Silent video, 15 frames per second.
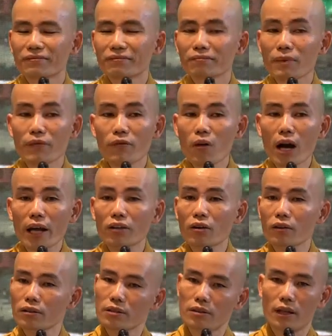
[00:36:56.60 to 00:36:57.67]
Before I
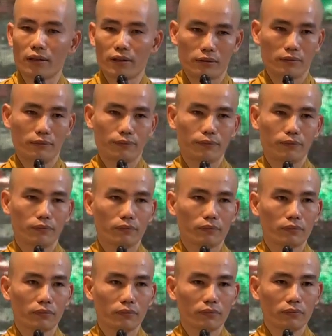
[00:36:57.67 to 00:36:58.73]
don't understand.
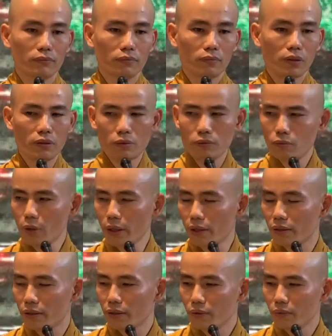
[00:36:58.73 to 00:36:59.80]
But why?
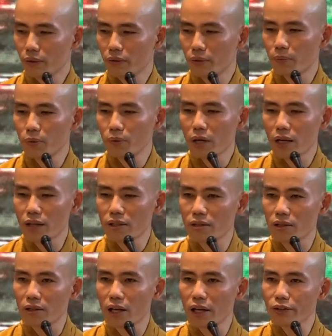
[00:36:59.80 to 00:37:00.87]
But the Buddha is
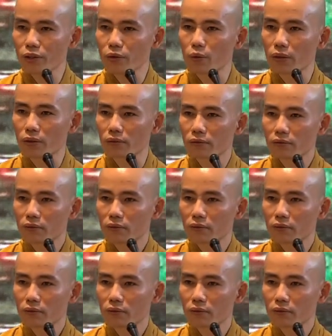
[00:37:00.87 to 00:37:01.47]
the enlightened one,